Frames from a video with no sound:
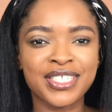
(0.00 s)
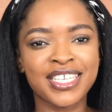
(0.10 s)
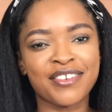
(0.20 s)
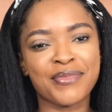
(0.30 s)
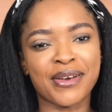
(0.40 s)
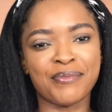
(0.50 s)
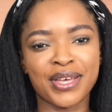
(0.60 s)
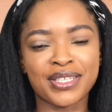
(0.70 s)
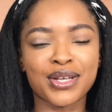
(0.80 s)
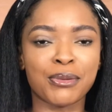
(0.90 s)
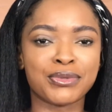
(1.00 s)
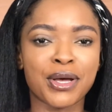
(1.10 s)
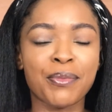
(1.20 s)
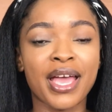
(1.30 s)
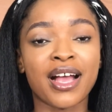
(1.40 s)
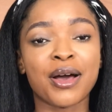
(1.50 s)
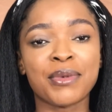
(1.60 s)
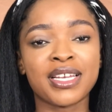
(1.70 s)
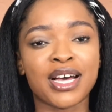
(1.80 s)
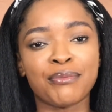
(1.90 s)
to give me a big thumbs up and
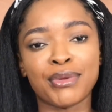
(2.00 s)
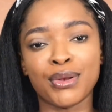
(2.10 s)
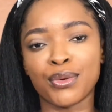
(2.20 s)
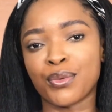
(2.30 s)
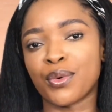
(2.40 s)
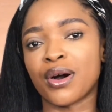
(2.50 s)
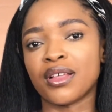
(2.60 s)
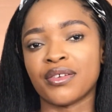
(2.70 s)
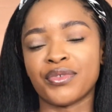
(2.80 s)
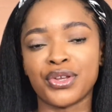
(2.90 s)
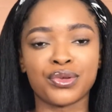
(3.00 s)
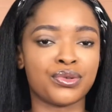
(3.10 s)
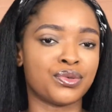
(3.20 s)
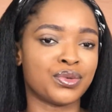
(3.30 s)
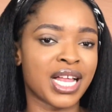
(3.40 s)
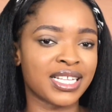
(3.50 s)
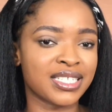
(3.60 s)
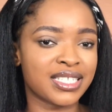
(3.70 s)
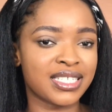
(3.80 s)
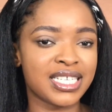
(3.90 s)
comment down below what other video you would like
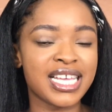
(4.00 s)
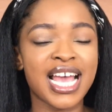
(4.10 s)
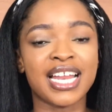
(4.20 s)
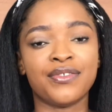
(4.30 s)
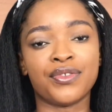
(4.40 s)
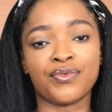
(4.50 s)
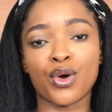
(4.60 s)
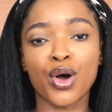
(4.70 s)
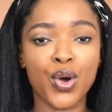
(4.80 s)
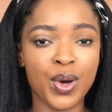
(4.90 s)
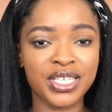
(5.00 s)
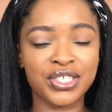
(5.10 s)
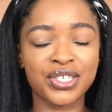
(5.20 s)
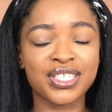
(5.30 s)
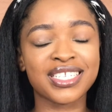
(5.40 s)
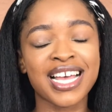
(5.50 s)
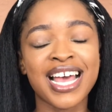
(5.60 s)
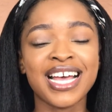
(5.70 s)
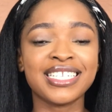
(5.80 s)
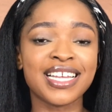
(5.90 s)
to see, and if you've got questions,
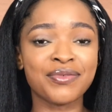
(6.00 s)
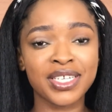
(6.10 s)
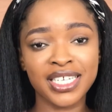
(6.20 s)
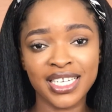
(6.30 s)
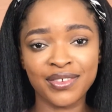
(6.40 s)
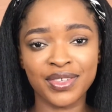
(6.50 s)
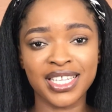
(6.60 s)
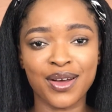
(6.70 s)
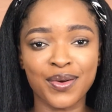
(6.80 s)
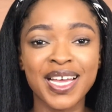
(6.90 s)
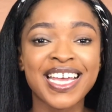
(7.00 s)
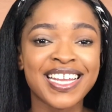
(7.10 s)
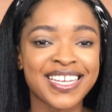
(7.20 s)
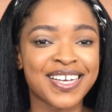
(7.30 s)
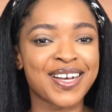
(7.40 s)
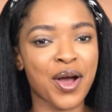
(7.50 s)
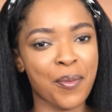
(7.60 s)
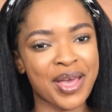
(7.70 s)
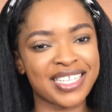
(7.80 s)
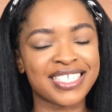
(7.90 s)
definitely leave it down in the
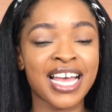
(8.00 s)
comment